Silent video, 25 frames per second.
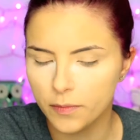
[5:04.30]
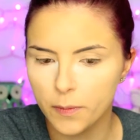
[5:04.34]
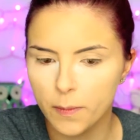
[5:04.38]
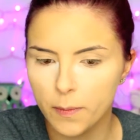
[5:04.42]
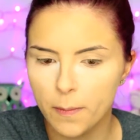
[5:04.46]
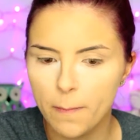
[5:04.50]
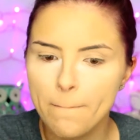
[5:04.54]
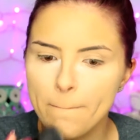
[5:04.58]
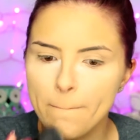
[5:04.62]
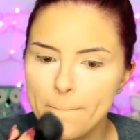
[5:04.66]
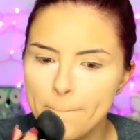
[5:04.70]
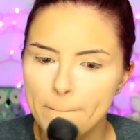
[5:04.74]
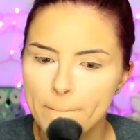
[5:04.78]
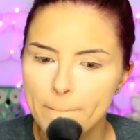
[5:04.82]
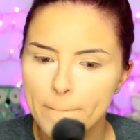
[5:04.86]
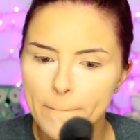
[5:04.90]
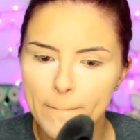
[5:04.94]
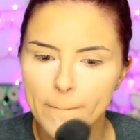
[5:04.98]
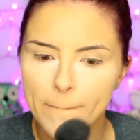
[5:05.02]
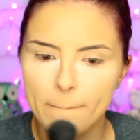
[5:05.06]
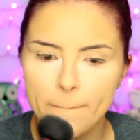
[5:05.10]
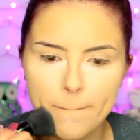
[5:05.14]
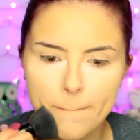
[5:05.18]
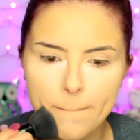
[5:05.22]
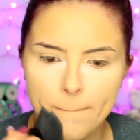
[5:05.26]

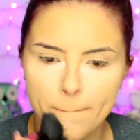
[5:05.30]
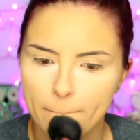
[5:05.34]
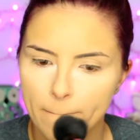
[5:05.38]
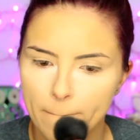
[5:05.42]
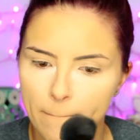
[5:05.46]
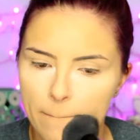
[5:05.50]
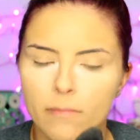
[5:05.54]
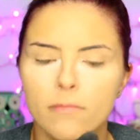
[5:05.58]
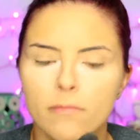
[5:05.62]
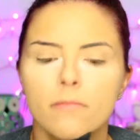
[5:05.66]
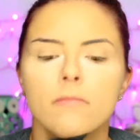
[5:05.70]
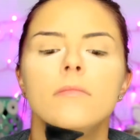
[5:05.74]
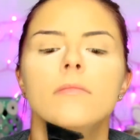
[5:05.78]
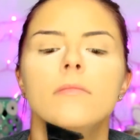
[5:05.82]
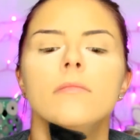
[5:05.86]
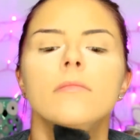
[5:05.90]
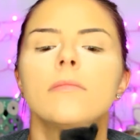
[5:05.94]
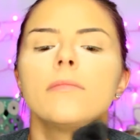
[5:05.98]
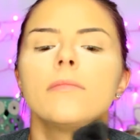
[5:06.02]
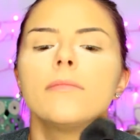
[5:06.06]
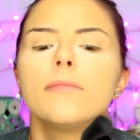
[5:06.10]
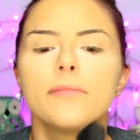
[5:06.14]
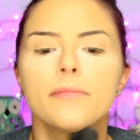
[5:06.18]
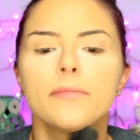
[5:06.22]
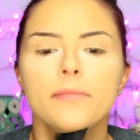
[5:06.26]

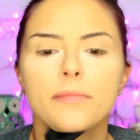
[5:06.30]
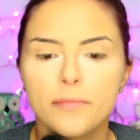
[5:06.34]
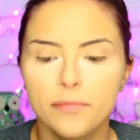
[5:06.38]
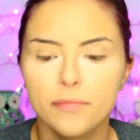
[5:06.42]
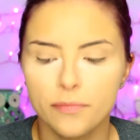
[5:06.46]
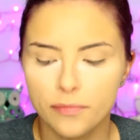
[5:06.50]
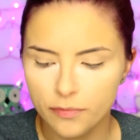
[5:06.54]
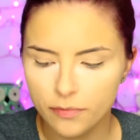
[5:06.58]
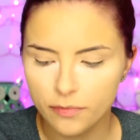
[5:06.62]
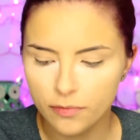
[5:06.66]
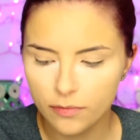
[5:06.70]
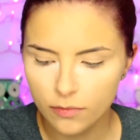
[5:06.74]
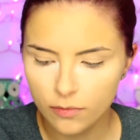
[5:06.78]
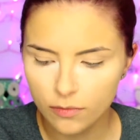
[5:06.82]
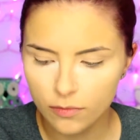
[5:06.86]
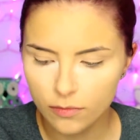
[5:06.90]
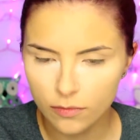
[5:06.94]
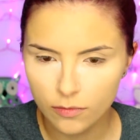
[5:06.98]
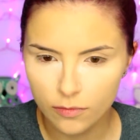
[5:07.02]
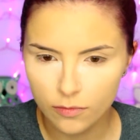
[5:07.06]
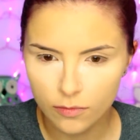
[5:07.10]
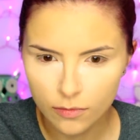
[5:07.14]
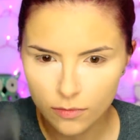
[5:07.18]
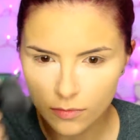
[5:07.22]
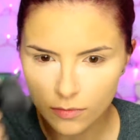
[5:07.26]

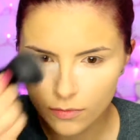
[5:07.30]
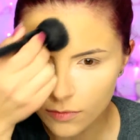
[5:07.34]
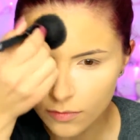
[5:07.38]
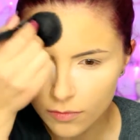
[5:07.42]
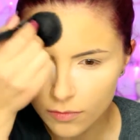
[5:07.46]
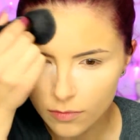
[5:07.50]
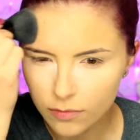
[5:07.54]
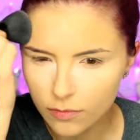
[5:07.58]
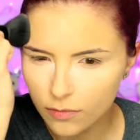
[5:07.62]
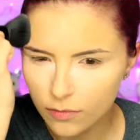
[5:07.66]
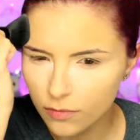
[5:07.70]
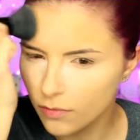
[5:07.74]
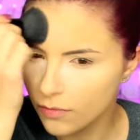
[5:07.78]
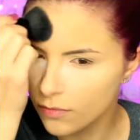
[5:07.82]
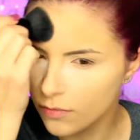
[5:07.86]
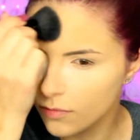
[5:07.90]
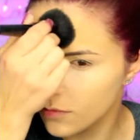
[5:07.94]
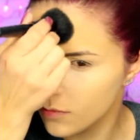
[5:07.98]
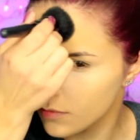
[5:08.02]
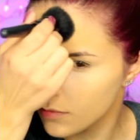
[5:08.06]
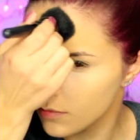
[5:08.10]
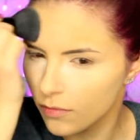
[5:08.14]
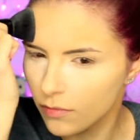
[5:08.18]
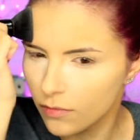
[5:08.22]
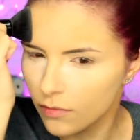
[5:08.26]

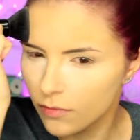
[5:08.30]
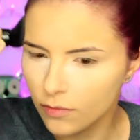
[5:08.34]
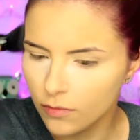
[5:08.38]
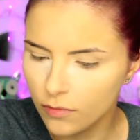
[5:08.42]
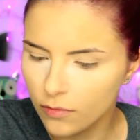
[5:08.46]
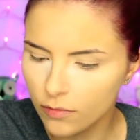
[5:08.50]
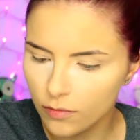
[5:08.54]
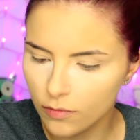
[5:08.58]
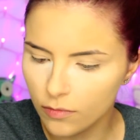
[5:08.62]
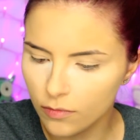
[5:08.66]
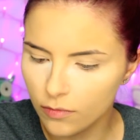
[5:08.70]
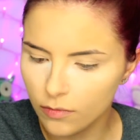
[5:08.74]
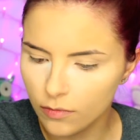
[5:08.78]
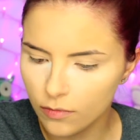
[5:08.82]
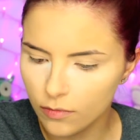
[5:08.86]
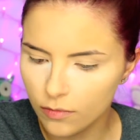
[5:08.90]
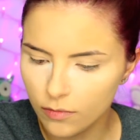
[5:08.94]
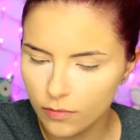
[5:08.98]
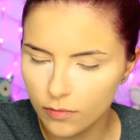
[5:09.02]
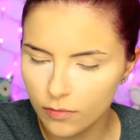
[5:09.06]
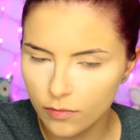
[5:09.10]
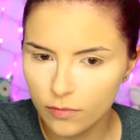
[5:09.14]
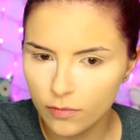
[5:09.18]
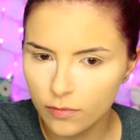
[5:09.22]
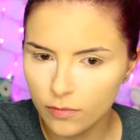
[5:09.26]

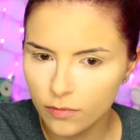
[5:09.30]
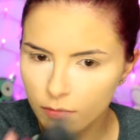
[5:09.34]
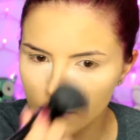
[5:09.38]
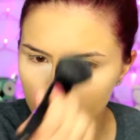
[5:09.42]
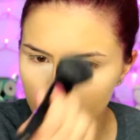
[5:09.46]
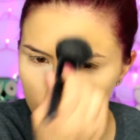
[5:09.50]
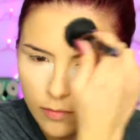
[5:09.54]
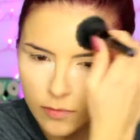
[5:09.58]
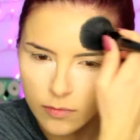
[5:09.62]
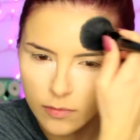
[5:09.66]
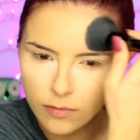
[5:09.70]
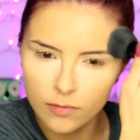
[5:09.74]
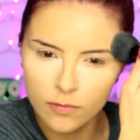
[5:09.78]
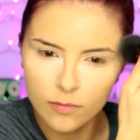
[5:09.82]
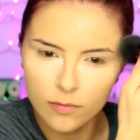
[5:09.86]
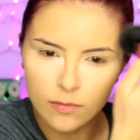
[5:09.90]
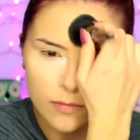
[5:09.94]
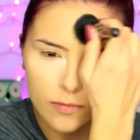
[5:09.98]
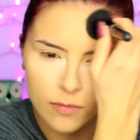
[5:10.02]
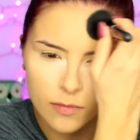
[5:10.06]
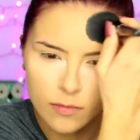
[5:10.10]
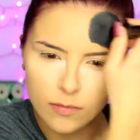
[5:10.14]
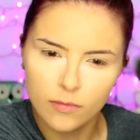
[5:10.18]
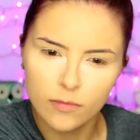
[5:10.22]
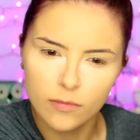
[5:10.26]

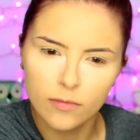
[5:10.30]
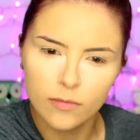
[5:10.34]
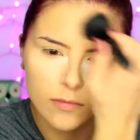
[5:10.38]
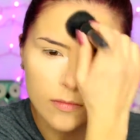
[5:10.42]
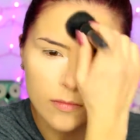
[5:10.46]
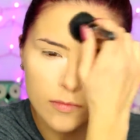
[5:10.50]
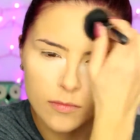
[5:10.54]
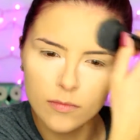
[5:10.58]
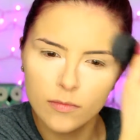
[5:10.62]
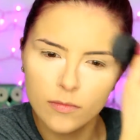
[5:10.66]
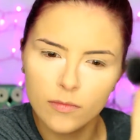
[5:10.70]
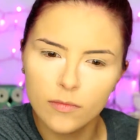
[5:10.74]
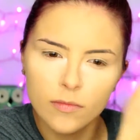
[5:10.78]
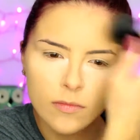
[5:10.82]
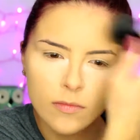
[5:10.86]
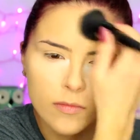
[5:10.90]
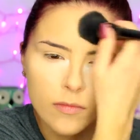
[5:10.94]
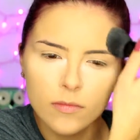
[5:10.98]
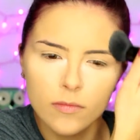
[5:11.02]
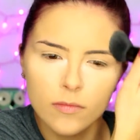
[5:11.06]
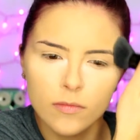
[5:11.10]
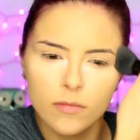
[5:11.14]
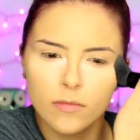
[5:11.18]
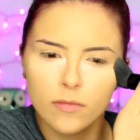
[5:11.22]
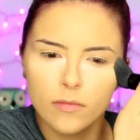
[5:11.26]
Nothing is said.